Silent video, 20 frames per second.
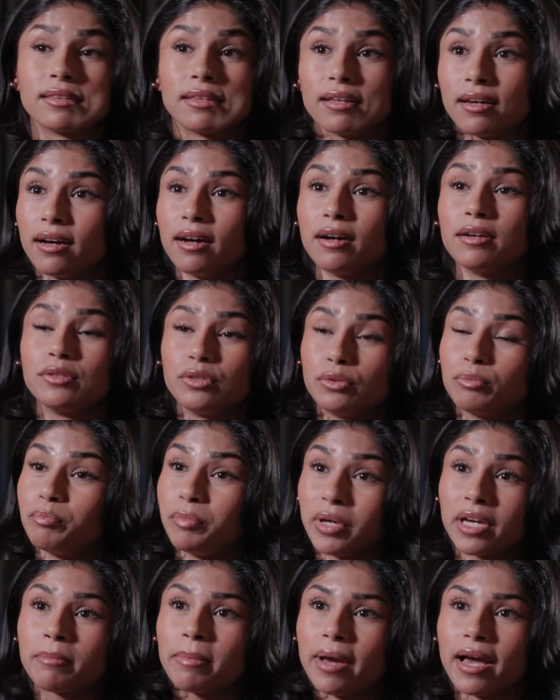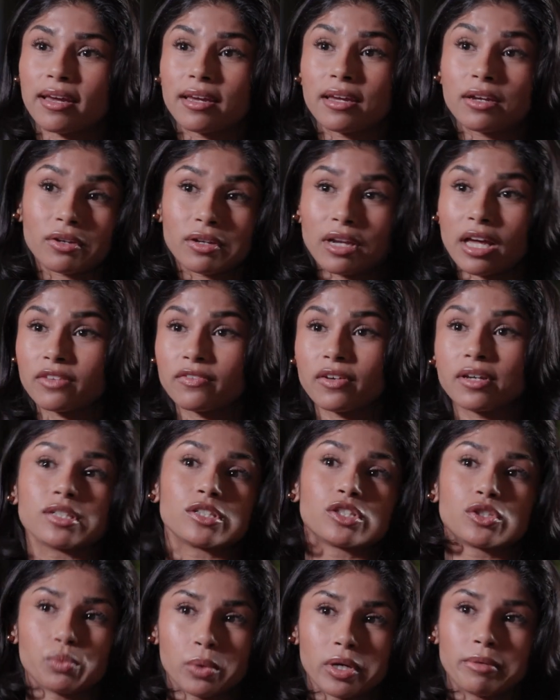The big bank here in Latvia
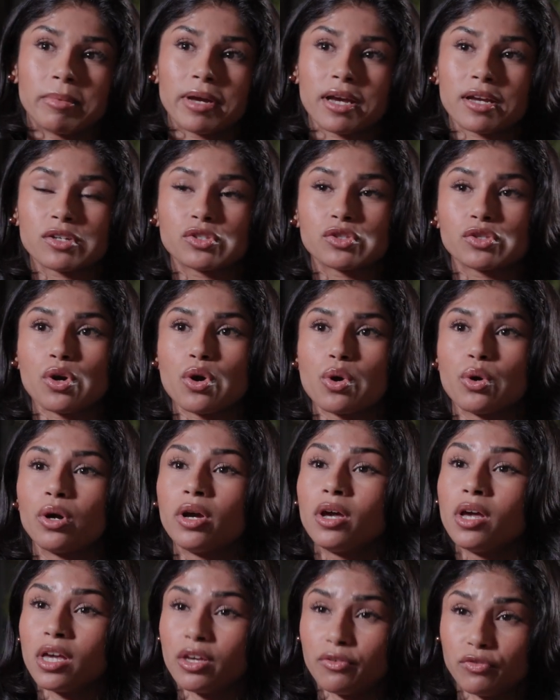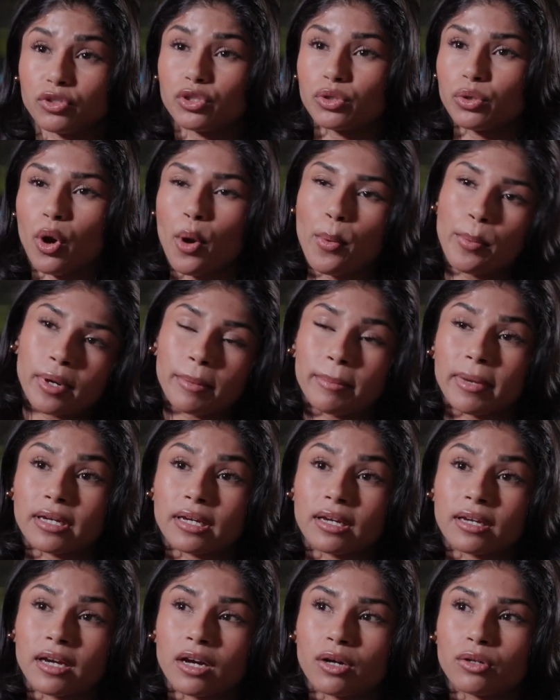is Swedbank, so if you do open a
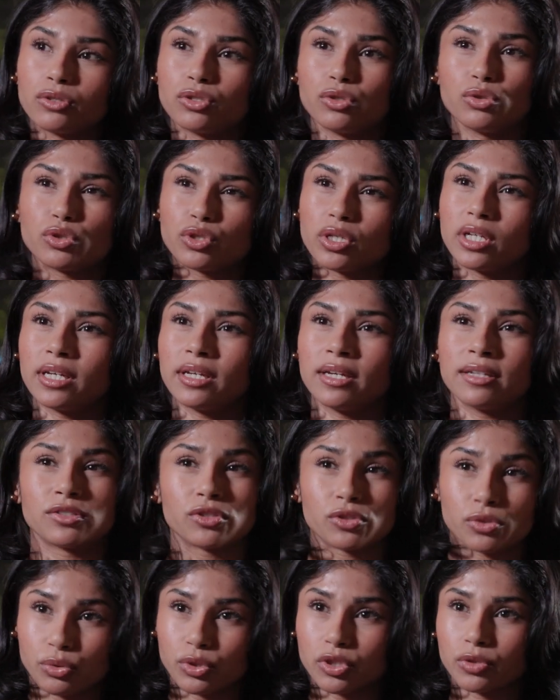bank account, usually it's through